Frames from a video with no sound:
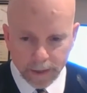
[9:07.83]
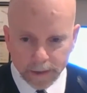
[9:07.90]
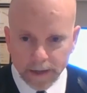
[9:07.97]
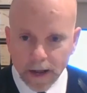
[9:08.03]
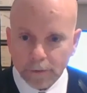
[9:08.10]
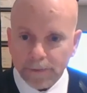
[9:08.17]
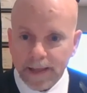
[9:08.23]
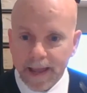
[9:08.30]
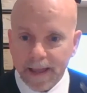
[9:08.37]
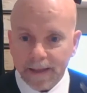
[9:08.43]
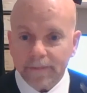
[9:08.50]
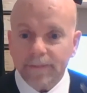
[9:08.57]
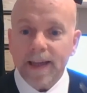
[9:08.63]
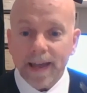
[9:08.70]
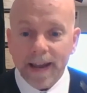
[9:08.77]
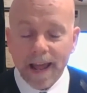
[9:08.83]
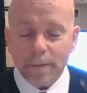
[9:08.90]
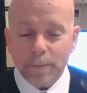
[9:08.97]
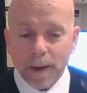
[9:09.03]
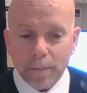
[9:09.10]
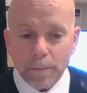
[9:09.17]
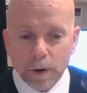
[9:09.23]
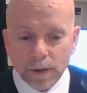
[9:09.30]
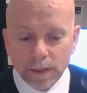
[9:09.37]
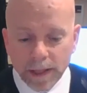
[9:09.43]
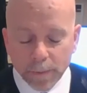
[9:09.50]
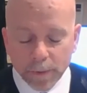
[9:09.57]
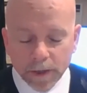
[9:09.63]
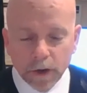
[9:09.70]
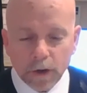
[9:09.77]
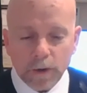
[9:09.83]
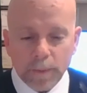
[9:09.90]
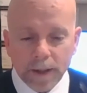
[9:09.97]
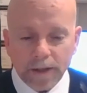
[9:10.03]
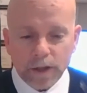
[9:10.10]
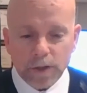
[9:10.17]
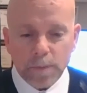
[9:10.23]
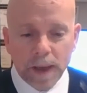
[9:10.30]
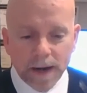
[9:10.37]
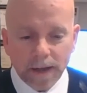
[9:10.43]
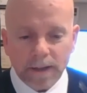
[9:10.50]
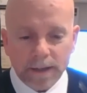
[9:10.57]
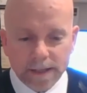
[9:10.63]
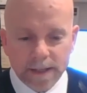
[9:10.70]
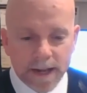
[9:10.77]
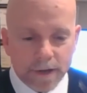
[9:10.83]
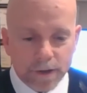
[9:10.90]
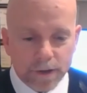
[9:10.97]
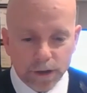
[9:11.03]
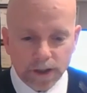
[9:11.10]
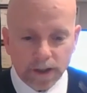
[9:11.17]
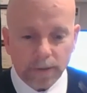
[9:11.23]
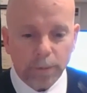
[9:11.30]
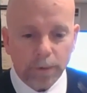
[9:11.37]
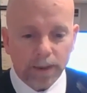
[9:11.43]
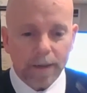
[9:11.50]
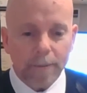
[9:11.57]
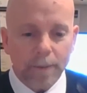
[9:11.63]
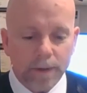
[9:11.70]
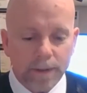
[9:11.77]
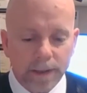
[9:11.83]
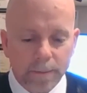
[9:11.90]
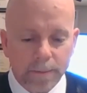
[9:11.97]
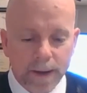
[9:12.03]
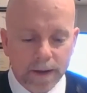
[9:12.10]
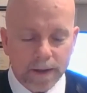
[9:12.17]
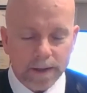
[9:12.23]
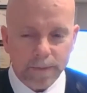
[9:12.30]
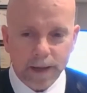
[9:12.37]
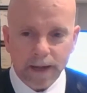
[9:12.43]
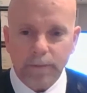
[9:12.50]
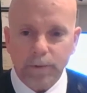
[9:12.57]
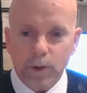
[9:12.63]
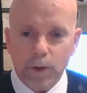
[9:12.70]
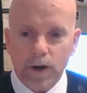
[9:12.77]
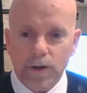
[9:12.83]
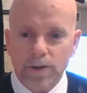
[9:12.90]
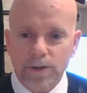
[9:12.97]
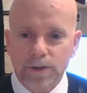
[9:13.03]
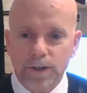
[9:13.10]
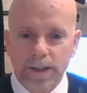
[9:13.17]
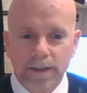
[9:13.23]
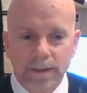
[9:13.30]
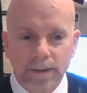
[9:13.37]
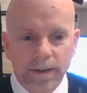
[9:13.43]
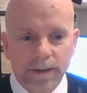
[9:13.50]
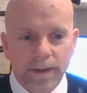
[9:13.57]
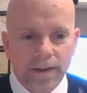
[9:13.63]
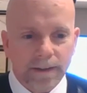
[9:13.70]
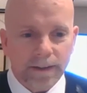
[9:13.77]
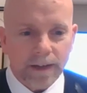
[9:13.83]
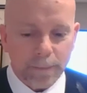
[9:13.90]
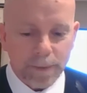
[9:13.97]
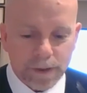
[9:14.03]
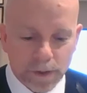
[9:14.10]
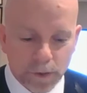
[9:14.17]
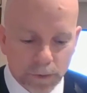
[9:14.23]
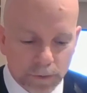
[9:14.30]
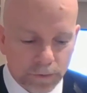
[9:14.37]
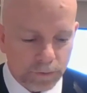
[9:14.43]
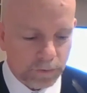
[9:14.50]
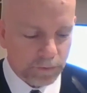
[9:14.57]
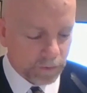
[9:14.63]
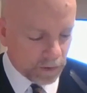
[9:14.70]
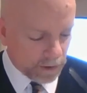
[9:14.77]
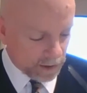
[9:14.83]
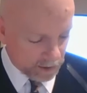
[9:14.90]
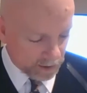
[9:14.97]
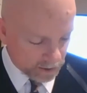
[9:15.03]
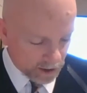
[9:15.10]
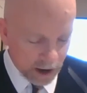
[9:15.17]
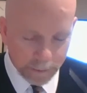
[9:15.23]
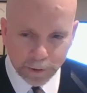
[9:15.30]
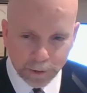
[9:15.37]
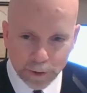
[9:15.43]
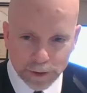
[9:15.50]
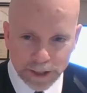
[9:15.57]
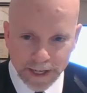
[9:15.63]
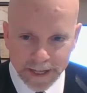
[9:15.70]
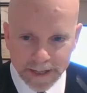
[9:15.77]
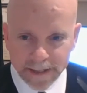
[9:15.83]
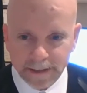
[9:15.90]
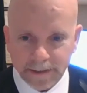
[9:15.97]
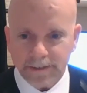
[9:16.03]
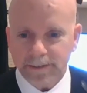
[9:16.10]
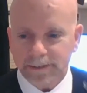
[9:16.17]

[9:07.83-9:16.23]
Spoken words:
Now, if they had my book, they would have known about those pedal extenders. You can clamp onto the pedals and make them longer so you can not be so up close against it.